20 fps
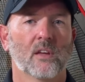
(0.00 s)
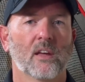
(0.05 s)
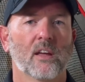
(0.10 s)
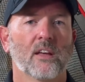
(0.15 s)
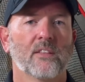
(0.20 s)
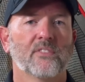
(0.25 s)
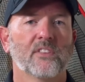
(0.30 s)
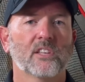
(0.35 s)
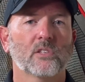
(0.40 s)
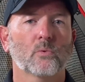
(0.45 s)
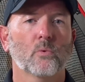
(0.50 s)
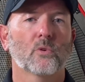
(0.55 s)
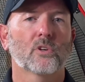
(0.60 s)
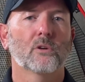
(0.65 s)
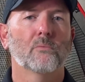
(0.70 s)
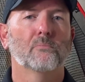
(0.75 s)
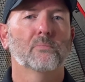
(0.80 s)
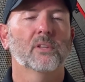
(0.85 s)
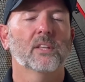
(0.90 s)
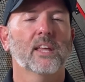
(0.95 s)
This will
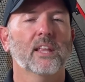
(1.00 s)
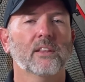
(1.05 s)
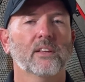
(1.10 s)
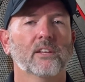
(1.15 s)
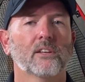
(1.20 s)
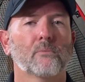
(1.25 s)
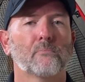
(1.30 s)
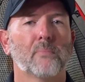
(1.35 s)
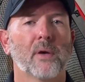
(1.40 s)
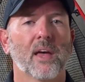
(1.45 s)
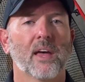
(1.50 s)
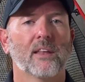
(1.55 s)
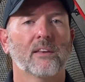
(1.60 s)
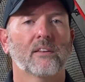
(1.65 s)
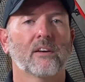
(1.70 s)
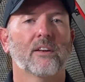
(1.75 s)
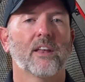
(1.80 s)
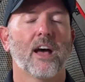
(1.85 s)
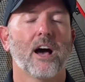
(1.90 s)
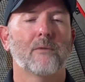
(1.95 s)
completely depend
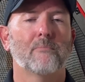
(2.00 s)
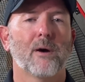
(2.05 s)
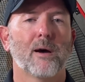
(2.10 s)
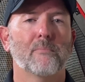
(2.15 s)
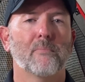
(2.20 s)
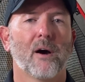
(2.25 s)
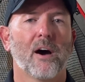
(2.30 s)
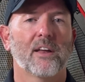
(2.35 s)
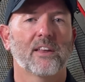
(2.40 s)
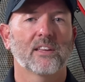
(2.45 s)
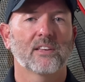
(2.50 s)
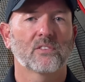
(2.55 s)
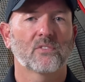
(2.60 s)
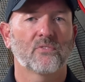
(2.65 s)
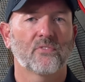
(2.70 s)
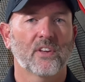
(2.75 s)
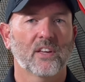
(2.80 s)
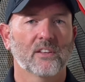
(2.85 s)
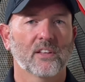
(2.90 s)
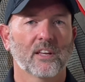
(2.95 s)
on how my body is
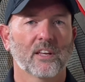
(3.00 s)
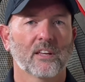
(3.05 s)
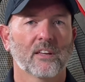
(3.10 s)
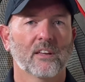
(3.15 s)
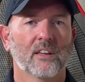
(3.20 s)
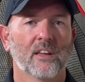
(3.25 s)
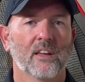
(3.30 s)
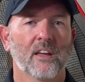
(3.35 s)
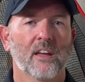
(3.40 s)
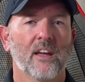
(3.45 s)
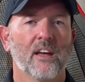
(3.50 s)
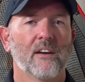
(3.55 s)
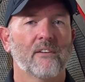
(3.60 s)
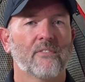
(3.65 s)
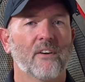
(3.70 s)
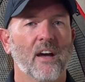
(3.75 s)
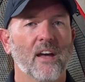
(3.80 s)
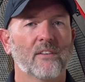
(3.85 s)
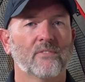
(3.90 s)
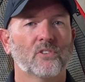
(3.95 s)
feeling. If
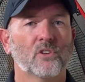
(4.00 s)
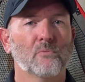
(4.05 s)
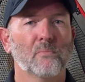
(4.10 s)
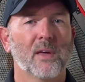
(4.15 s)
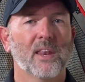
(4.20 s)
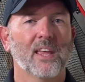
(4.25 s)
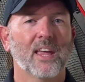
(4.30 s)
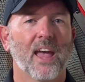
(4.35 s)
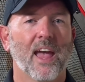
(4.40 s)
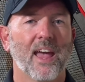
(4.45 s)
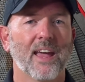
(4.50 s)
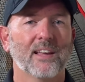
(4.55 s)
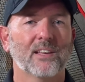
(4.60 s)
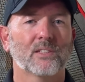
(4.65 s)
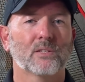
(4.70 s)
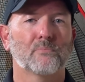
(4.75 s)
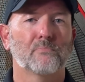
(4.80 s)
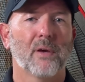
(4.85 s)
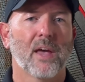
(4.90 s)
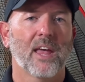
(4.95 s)
I have too many
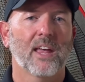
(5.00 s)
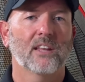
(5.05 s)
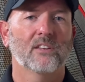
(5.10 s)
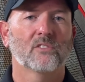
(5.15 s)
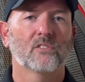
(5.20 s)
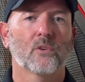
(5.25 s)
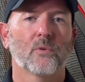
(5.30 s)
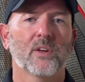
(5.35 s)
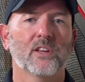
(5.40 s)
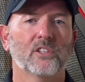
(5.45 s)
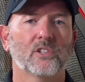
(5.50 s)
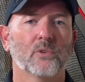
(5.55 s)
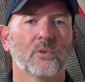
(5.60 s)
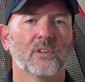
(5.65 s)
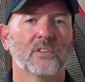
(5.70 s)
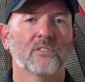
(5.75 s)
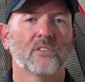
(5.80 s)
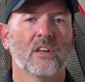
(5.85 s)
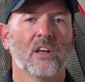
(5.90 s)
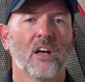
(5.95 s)
aches, pains, or
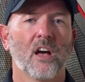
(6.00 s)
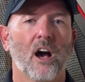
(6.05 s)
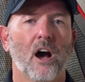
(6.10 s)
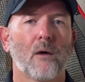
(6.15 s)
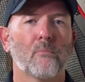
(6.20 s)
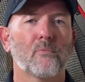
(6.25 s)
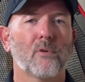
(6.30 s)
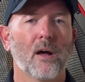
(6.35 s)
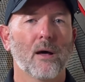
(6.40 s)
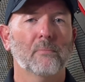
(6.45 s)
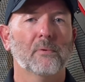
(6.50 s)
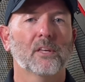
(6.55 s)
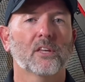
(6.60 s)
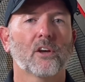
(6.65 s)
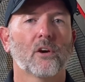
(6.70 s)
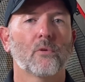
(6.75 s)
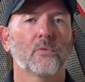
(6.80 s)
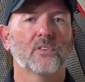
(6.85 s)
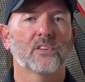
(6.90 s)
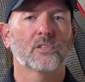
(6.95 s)
injuries, I'll probably
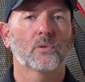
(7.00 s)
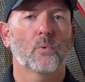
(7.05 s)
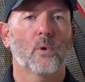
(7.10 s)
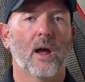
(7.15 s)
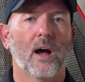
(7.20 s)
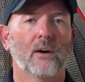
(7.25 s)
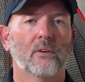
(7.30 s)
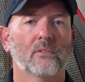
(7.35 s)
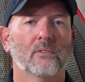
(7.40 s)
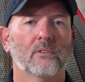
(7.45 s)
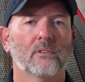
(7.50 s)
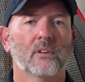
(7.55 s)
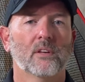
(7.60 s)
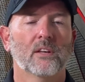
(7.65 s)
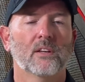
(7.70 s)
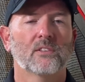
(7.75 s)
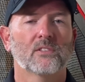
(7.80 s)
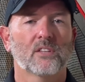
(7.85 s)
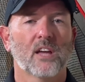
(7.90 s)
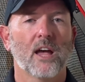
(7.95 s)
go this route.
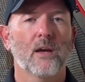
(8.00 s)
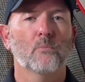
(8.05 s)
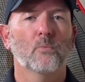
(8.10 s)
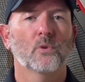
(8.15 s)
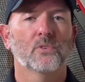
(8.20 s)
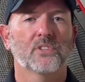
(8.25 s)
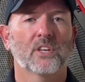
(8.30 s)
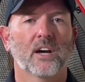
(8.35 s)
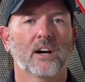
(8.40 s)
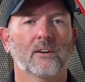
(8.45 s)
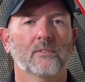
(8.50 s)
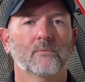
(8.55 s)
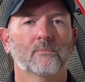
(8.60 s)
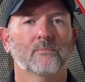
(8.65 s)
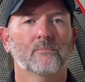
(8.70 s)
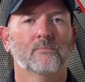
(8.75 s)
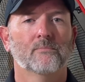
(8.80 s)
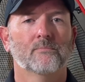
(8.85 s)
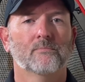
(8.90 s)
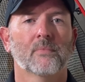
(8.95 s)
Time will tell.
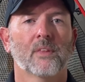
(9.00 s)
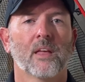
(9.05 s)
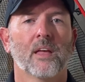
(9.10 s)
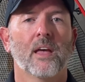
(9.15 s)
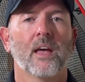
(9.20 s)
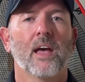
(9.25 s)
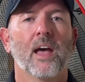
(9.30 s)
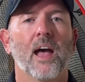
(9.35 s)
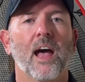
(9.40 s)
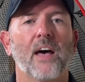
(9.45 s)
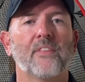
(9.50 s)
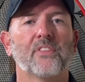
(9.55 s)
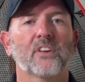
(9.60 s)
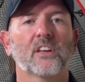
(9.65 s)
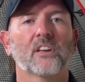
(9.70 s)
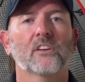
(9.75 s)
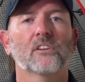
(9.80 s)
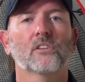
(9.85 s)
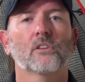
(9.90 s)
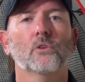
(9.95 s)
At the
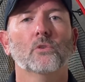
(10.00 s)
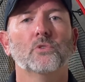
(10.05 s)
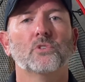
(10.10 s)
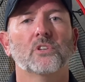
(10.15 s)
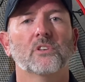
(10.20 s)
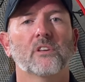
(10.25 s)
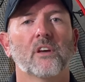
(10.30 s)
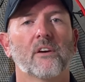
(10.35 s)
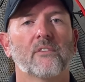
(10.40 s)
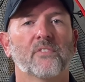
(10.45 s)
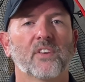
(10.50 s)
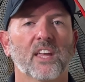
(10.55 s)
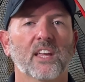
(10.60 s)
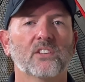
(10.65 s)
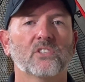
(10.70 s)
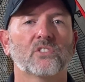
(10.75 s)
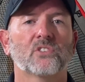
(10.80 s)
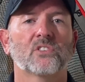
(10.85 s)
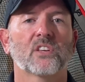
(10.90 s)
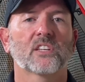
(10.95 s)
conclusion of each
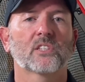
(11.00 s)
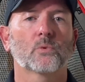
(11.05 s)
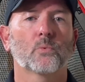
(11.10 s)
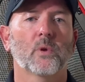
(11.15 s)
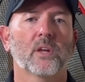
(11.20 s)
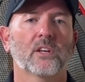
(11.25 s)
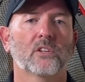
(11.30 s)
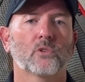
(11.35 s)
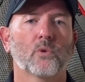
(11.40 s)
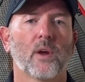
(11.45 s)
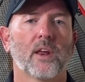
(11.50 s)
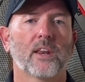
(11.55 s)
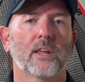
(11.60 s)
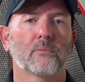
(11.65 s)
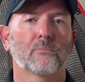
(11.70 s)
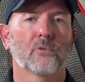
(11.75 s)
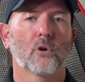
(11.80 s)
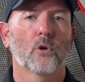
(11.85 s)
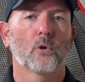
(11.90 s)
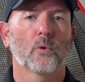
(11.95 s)
6-week training
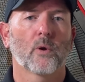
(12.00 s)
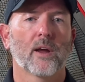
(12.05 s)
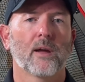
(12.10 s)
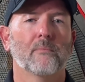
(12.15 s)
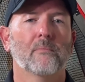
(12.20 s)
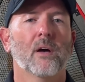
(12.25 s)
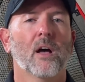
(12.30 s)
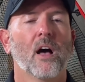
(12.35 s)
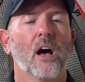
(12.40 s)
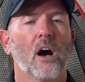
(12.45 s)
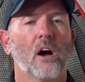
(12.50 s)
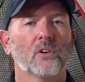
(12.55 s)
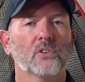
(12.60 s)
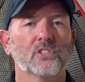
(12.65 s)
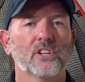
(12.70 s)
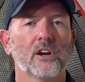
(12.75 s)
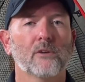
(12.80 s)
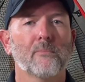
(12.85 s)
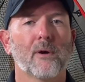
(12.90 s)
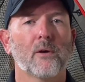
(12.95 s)
program, I'll
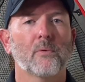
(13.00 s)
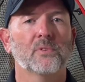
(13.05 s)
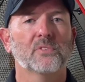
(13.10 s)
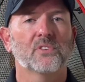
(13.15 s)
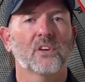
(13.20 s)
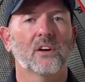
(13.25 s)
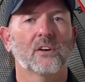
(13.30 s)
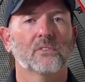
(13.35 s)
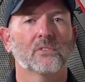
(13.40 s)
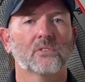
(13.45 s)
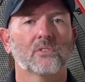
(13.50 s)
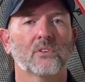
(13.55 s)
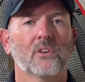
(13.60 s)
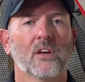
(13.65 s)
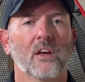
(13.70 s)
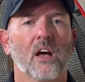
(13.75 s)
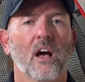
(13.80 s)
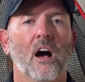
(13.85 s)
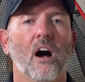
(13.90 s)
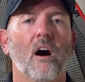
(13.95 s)
share my results.
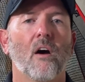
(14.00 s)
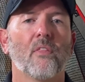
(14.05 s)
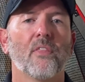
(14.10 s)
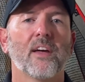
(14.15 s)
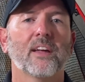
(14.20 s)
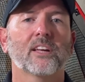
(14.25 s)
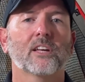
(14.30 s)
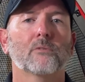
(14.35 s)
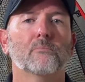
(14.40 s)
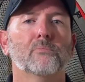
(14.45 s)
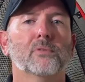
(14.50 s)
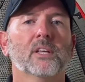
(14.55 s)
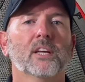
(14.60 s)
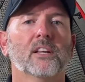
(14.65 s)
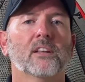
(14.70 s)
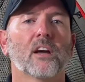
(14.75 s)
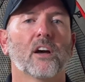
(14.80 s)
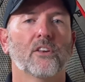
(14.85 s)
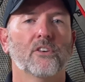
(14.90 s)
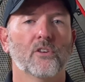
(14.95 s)
I'll then
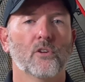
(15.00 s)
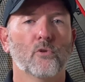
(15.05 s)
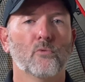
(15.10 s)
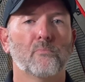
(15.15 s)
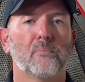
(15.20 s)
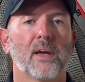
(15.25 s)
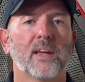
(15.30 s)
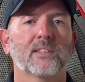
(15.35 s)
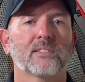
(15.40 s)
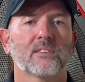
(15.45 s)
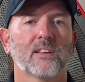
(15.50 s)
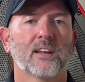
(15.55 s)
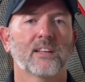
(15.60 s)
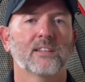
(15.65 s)
complete a new baseline